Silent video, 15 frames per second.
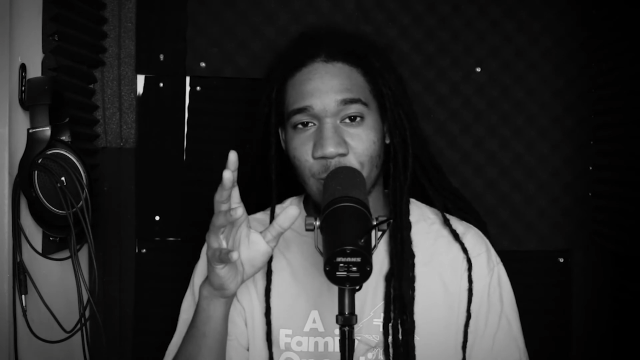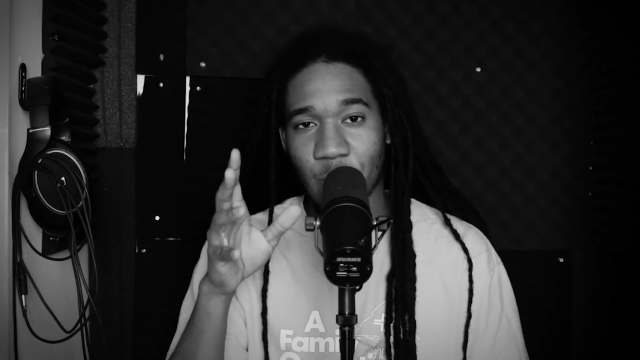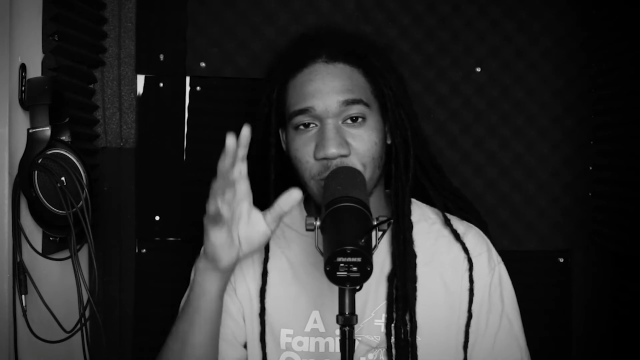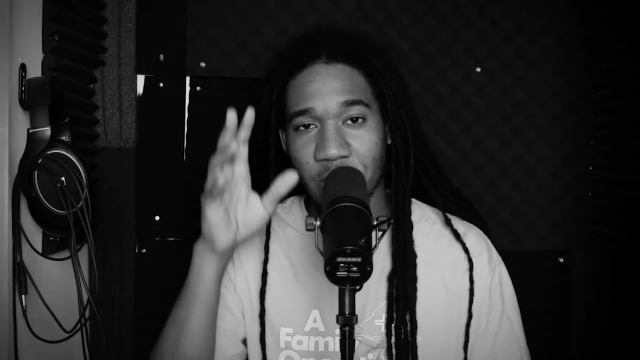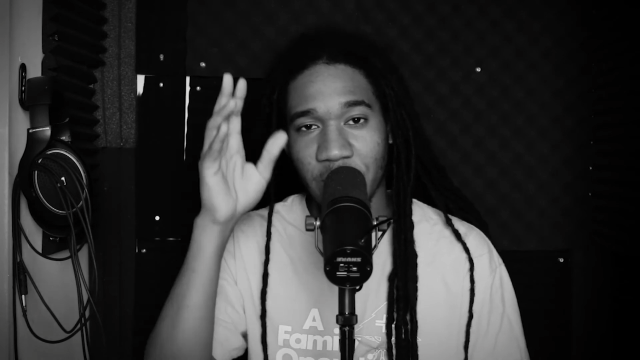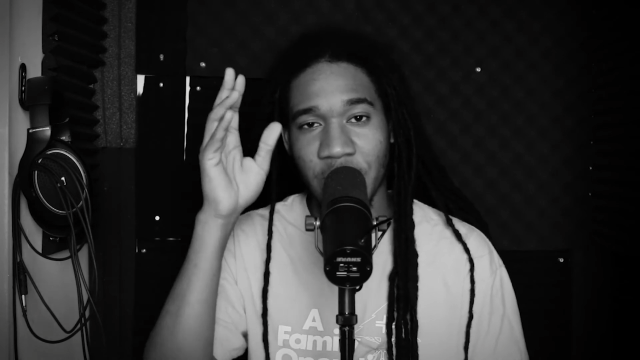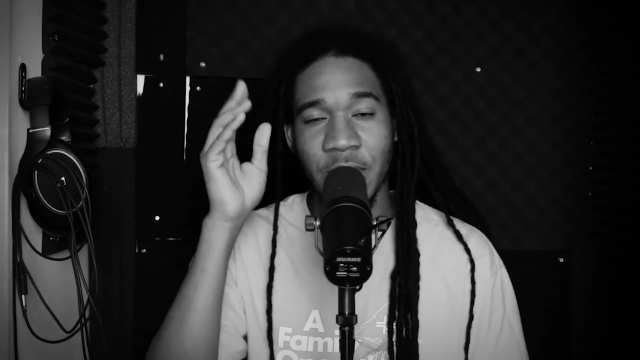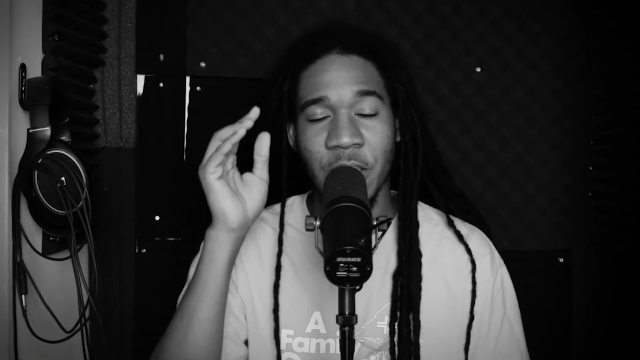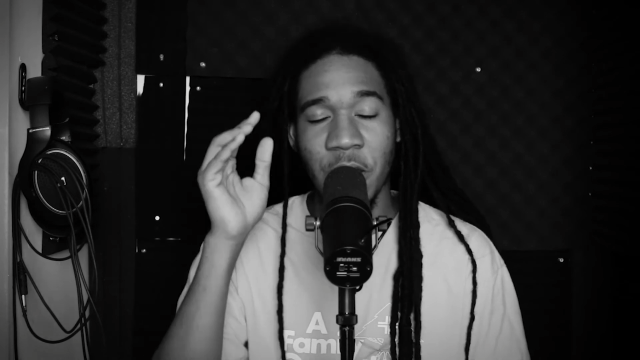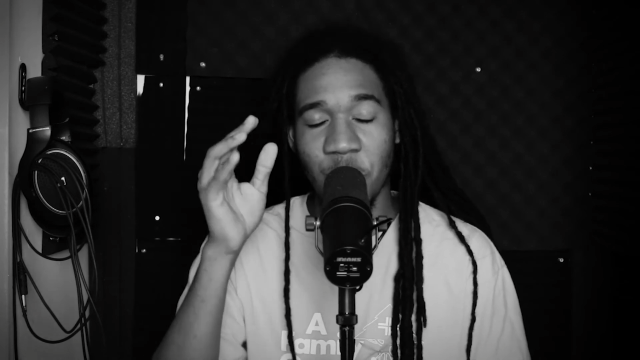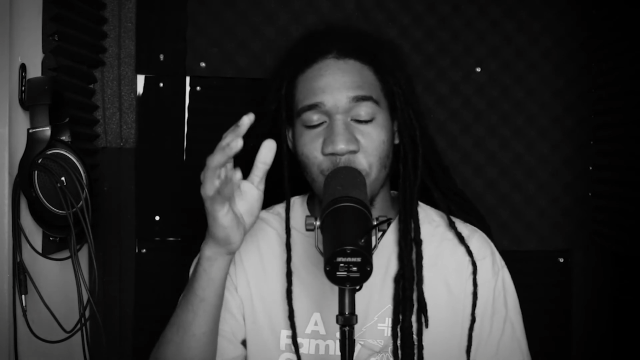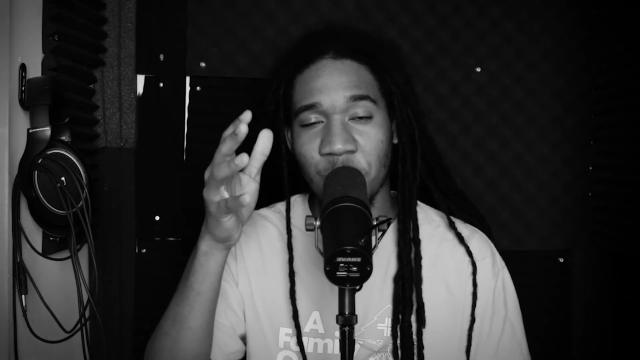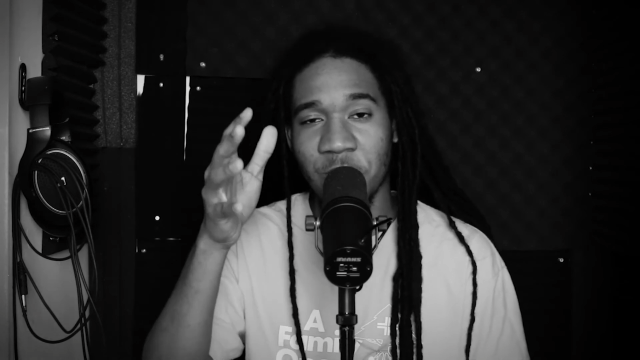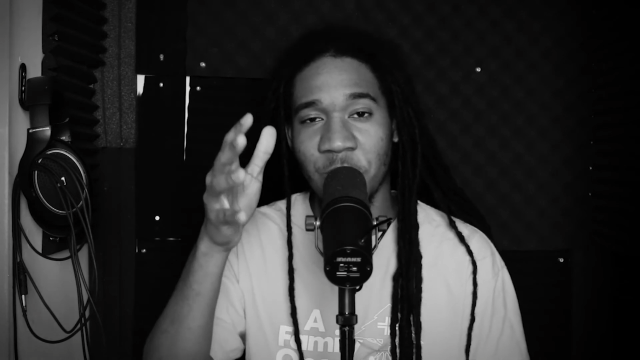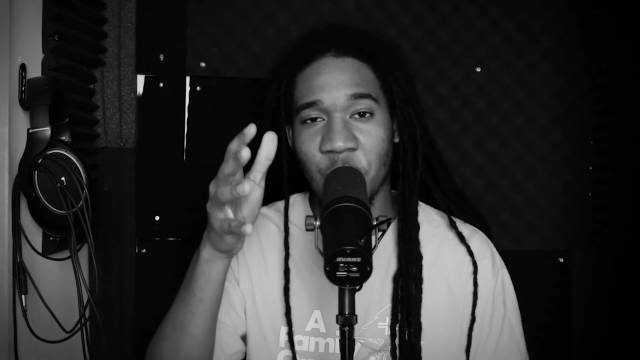point, and
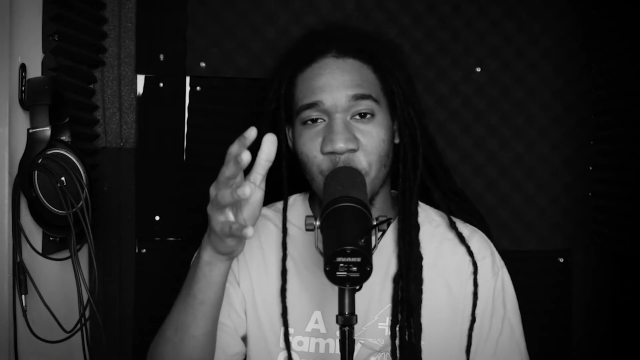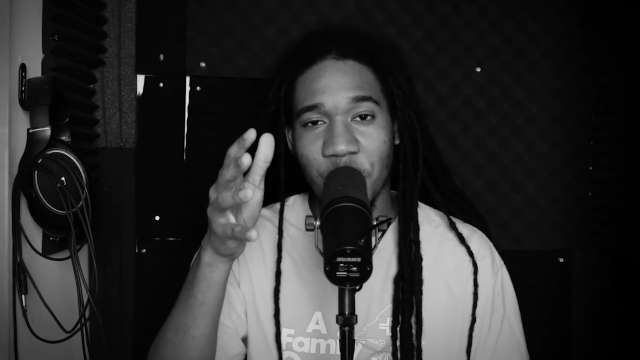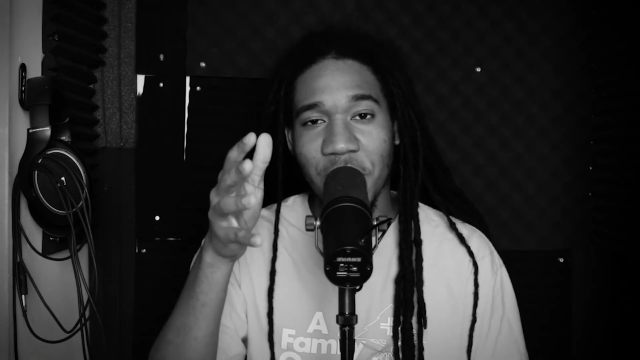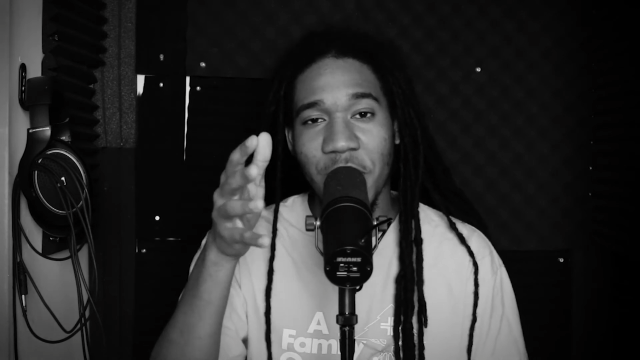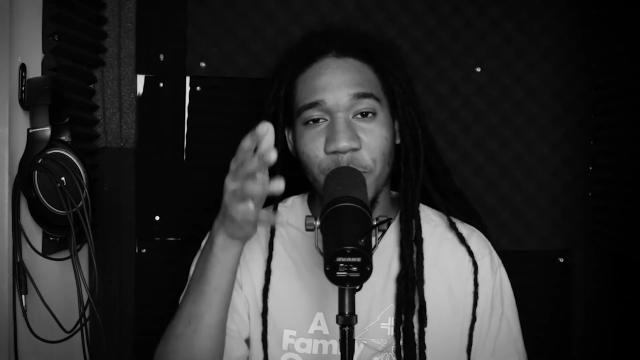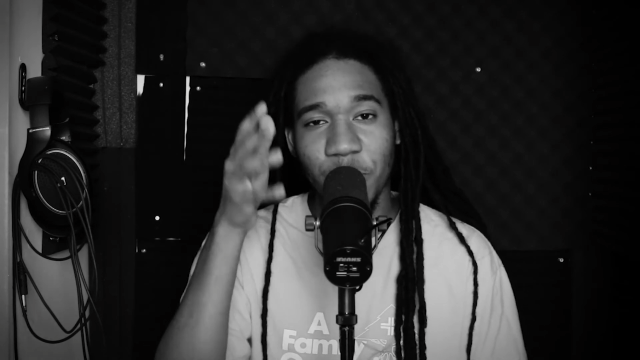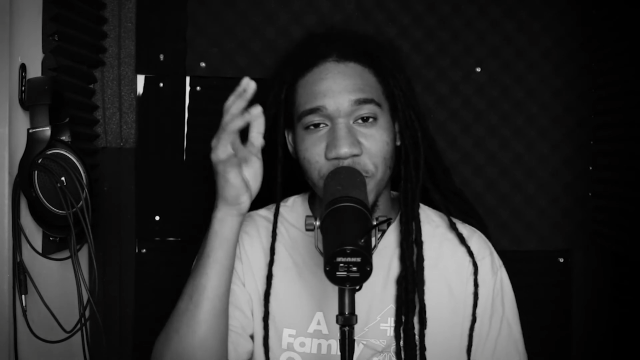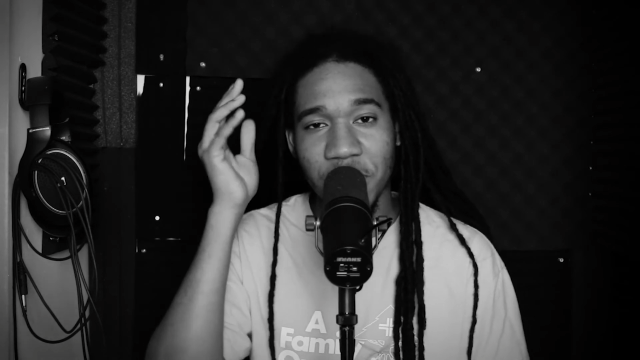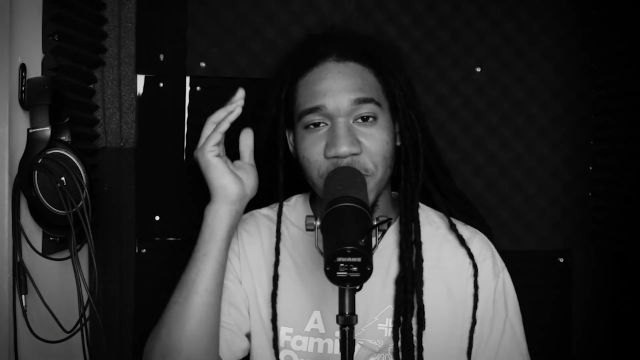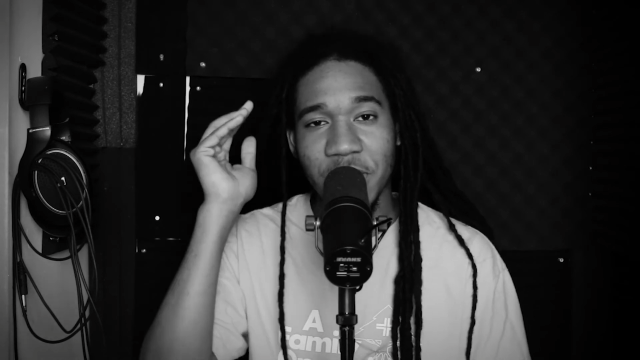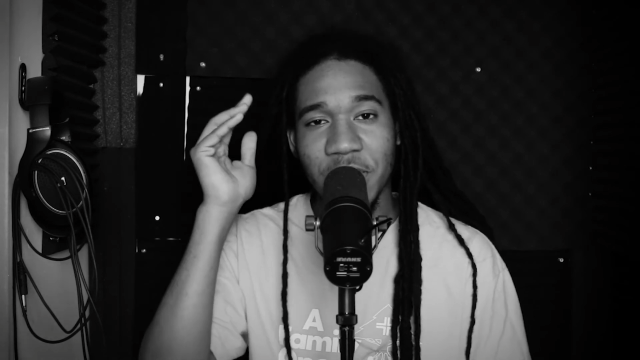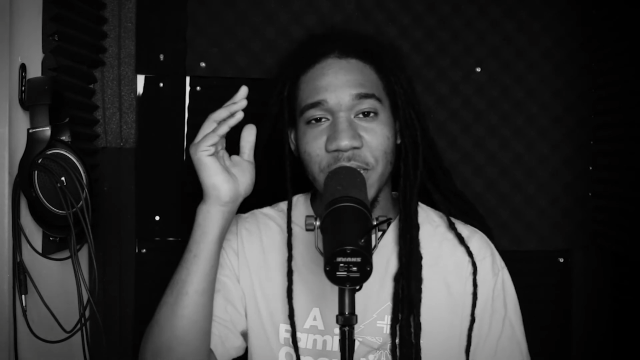y'all want to know what happened.